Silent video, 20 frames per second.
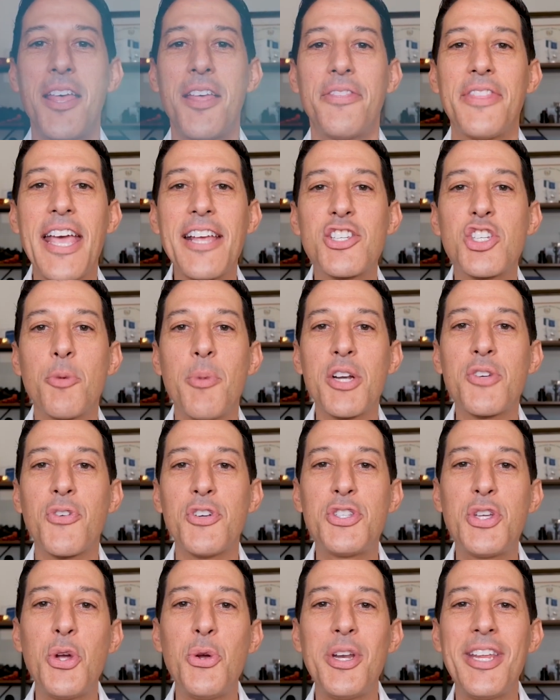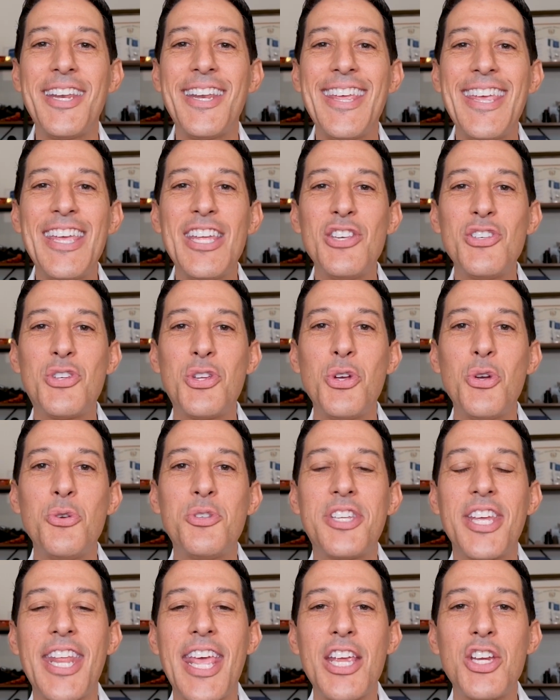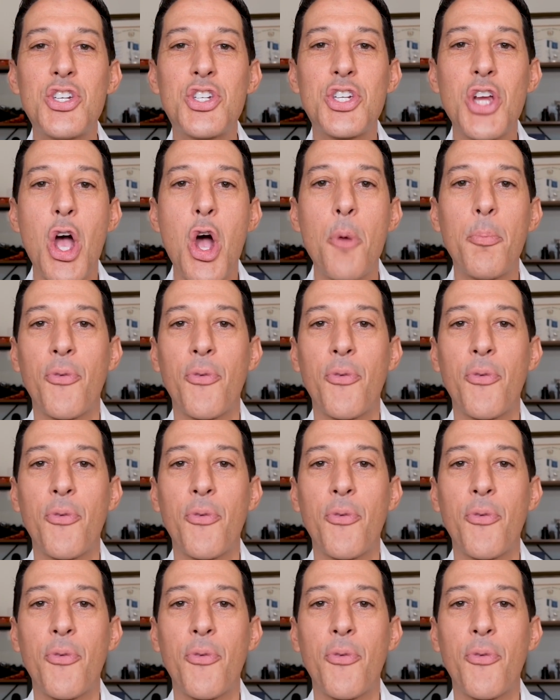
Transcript: Thanks so much for tuning into today's show.